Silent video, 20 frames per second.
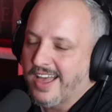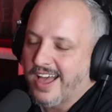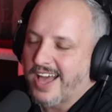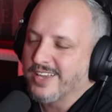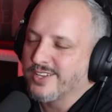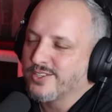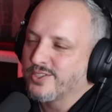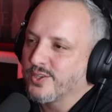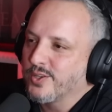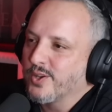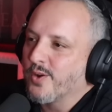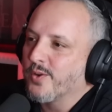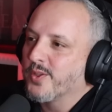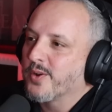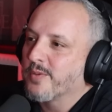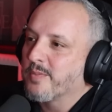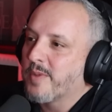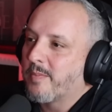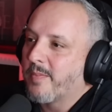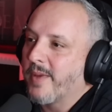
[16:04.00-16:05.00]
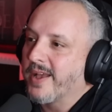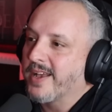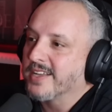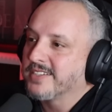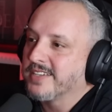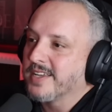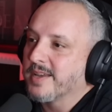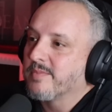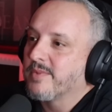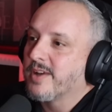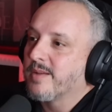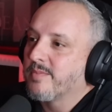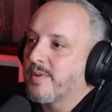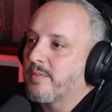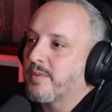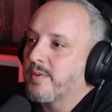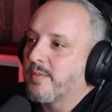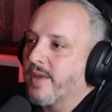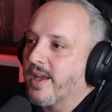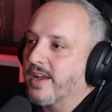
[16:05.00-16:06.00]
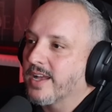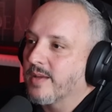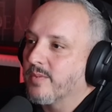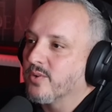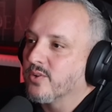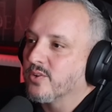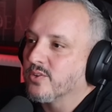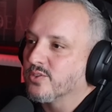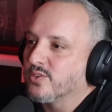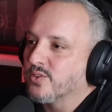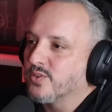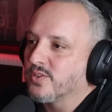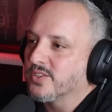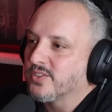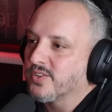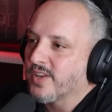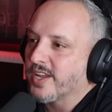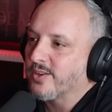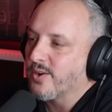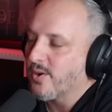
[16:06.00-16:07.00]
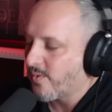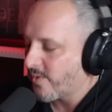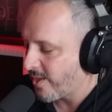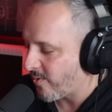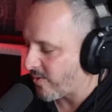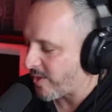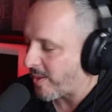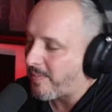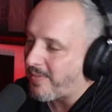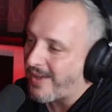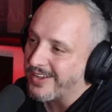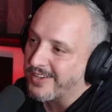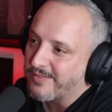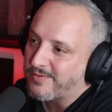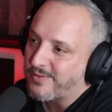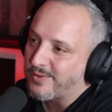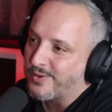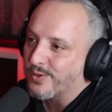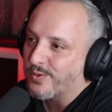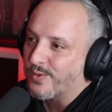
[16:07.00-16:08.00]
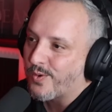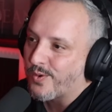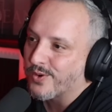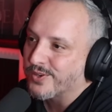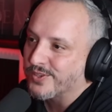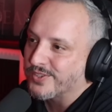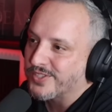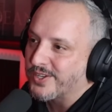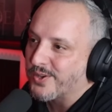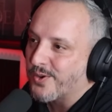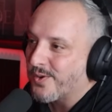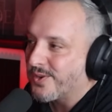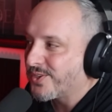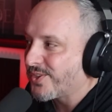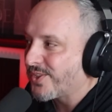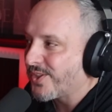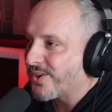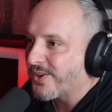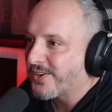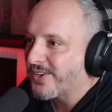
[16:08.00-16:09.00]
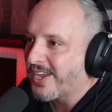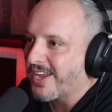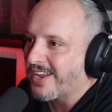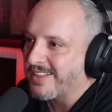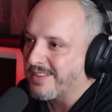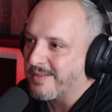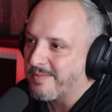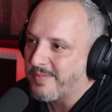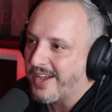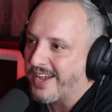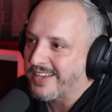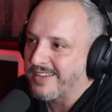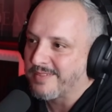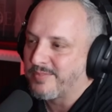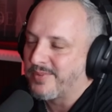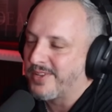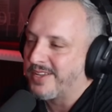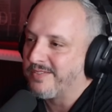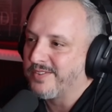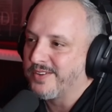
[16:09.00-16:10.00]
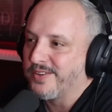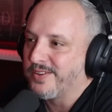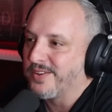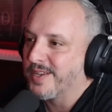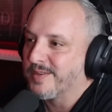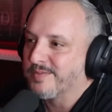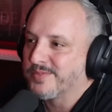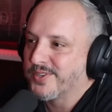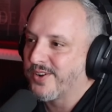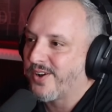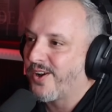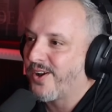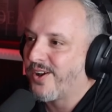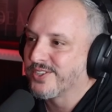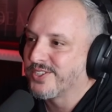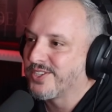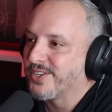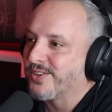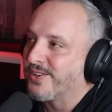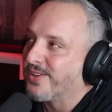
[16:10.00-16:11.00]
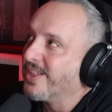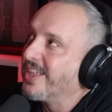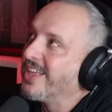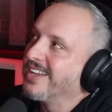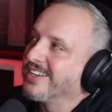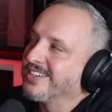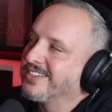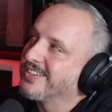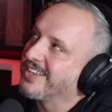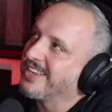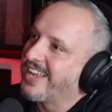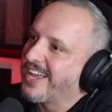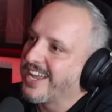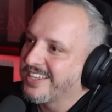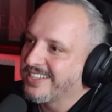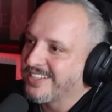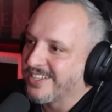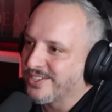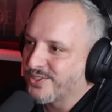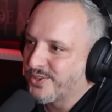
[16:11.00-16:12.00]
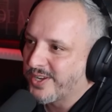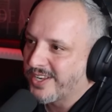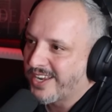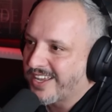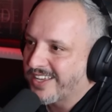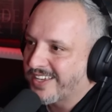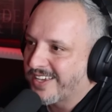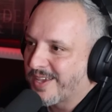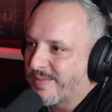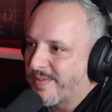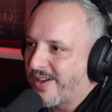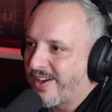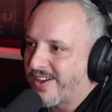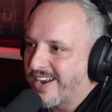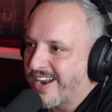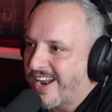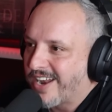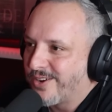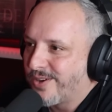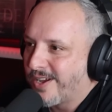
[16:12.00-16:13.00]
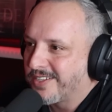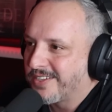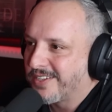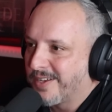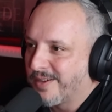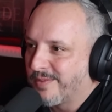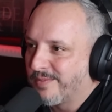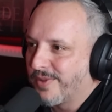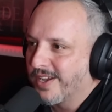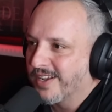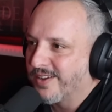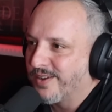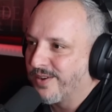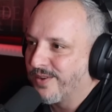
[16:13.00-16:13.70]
I used to go there on my bike. I say, Mom, I'll be back. I'm going to go to Ozuna. So I'd go over there with a pocket full of quarters and go into the arcade in the back and play video games there all till the street light came on and I knew I had to come back home.